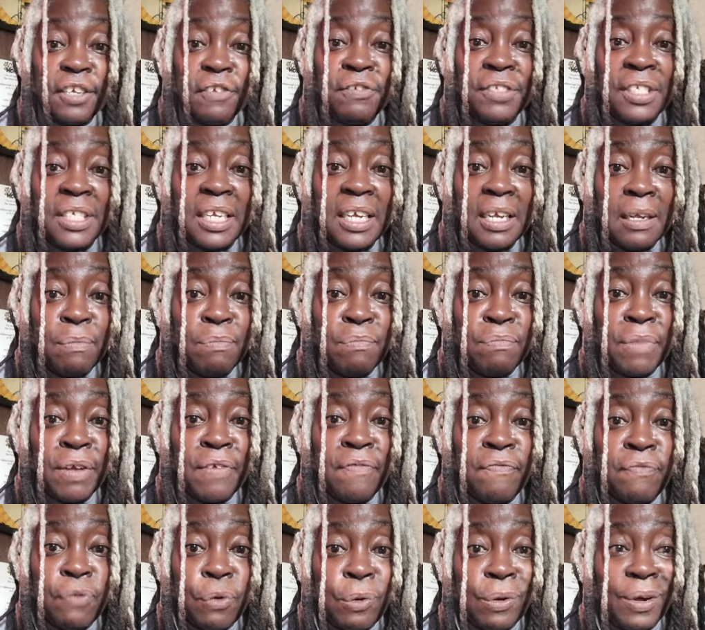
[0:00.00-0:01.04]
you've seen
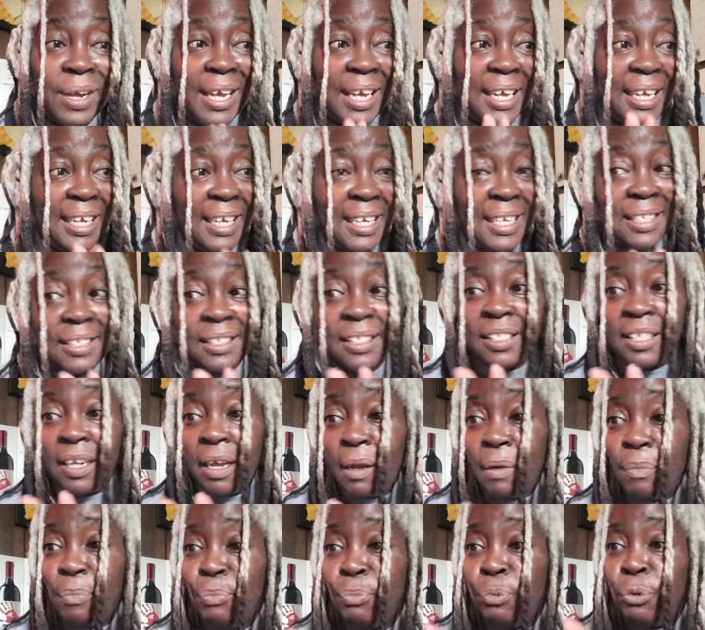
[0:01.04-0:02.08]
before. It's
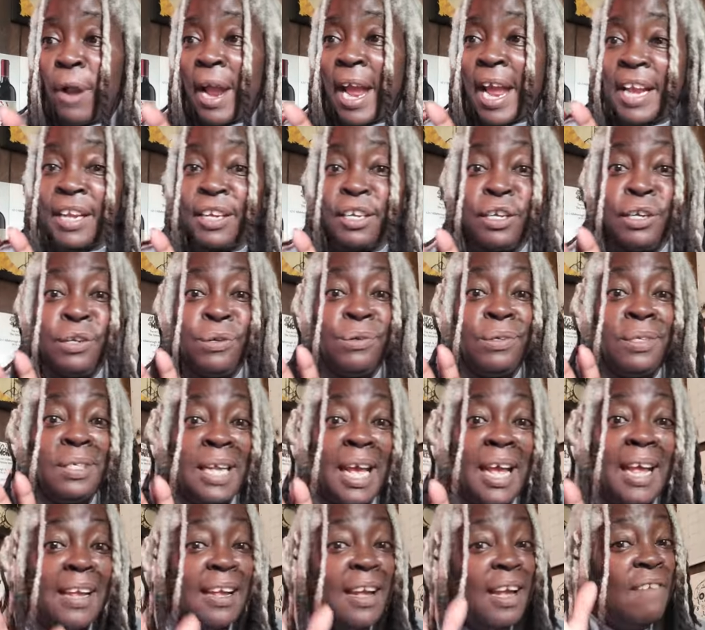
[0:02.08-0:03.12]
a brand new
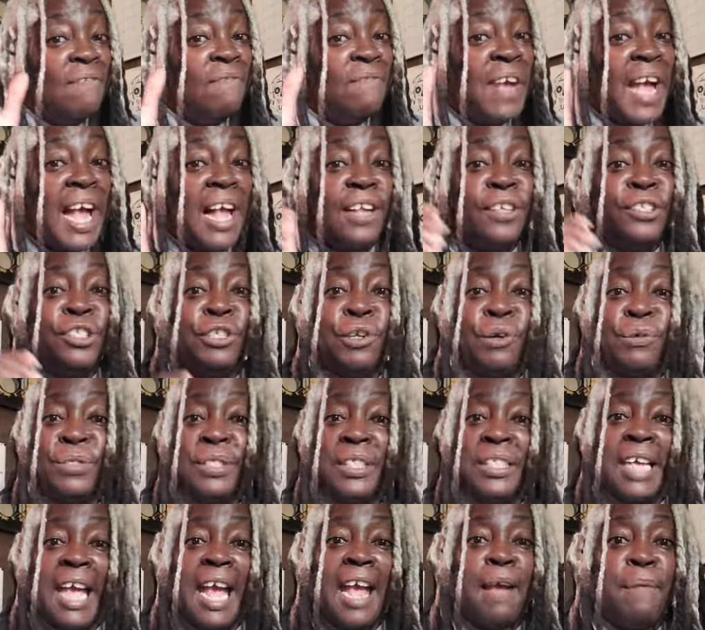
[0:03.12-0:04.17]
day. Val Jones
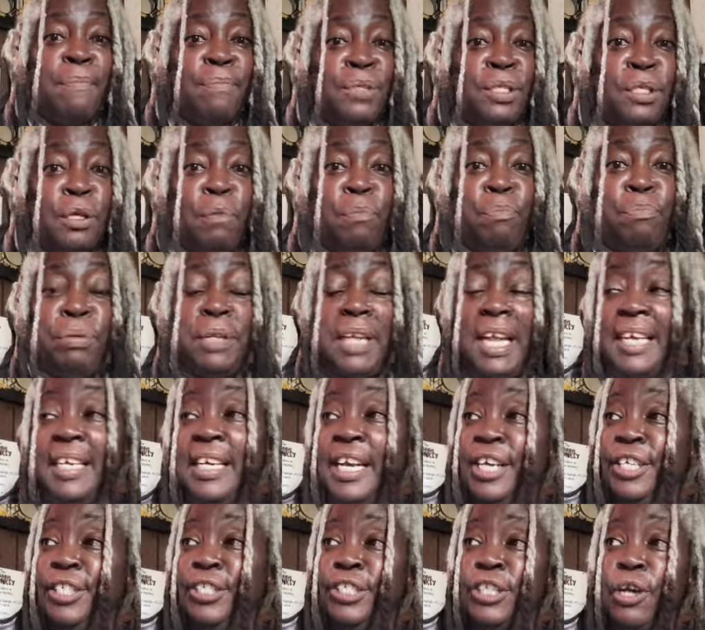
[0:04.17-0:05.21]
came to play.
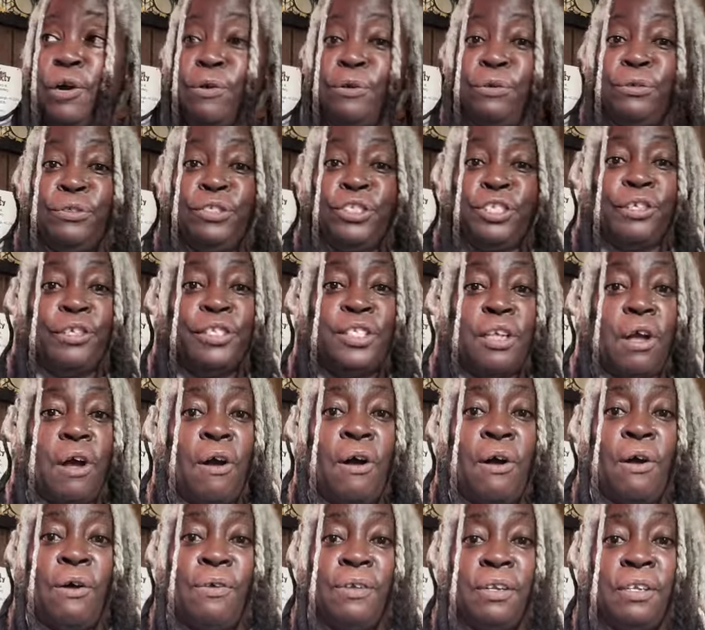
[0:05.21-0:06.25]
Soldiers
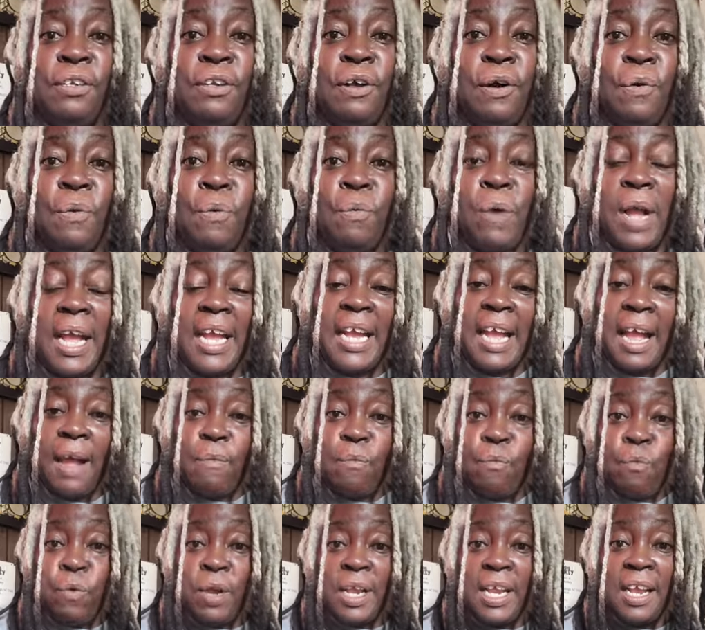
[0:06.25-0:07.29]
on the way.
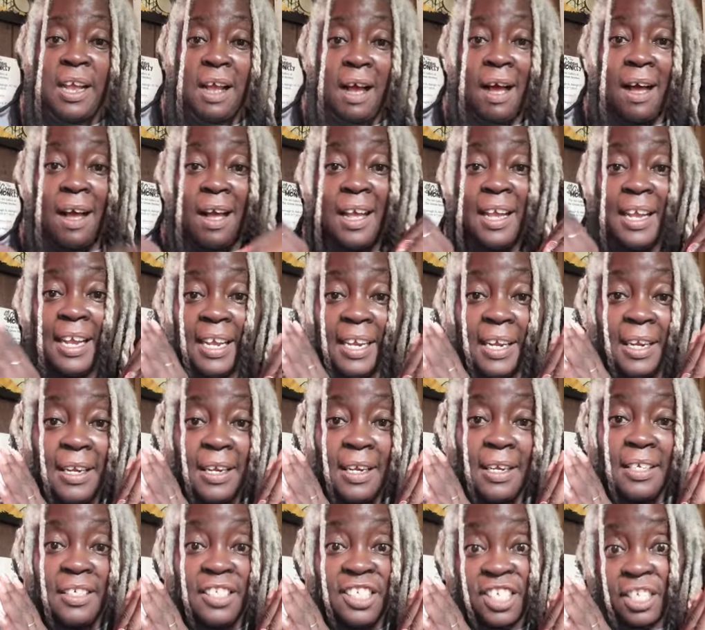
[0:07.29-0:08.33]
And we are here
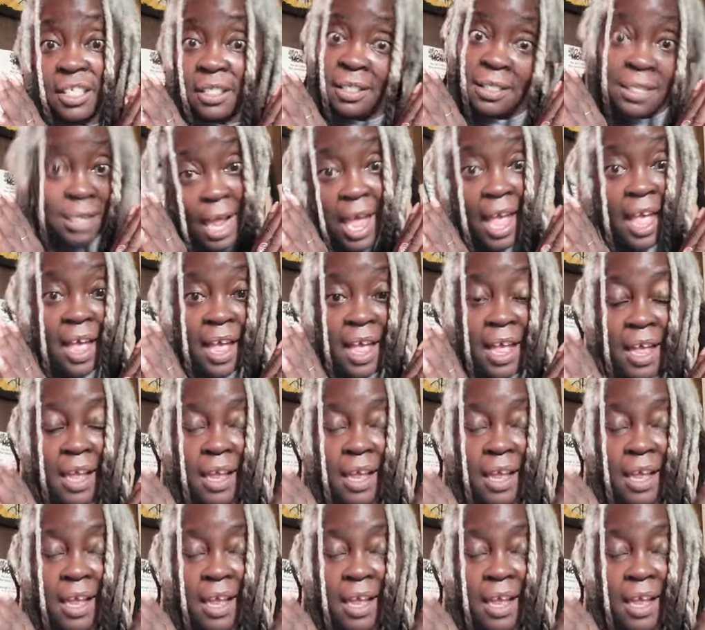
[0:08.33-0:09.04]
to slay.